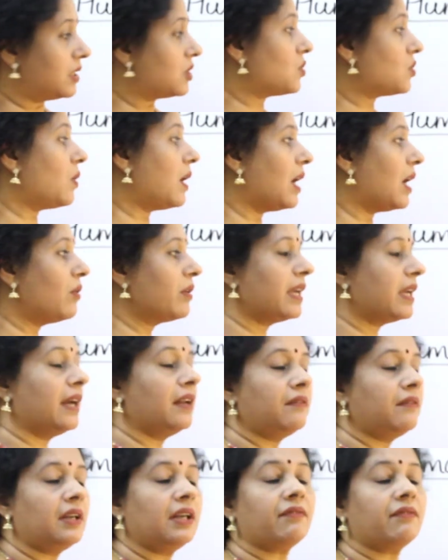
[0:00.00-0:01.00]
So how
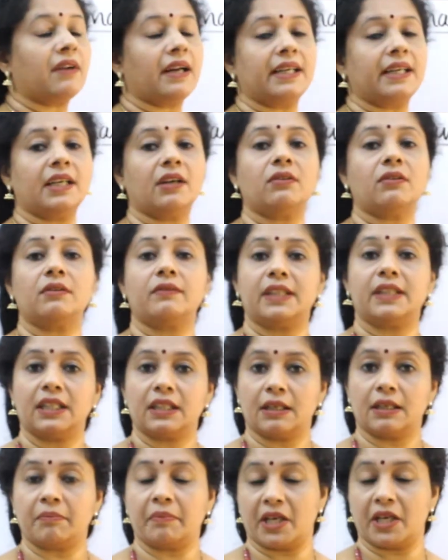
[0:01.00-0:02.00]
can we find out whether
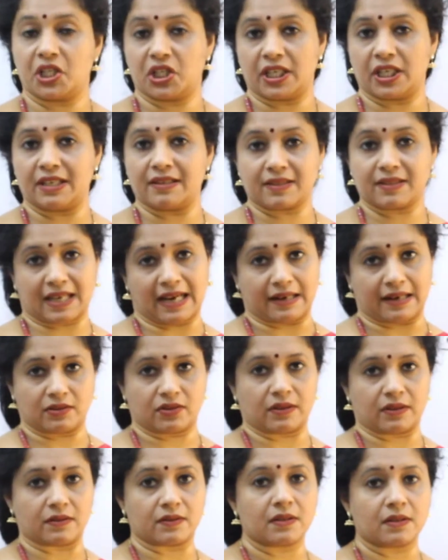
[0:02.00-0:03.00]
a patient is
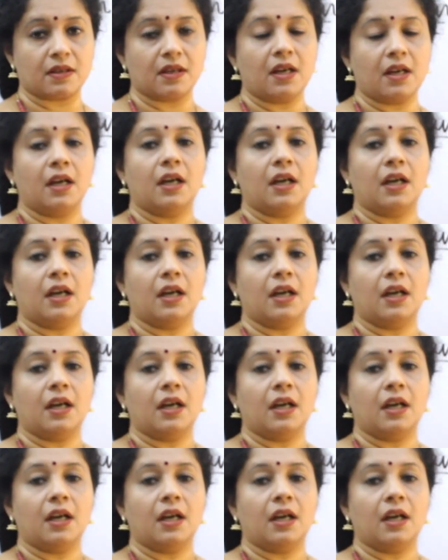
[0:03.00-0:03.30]
cancerous?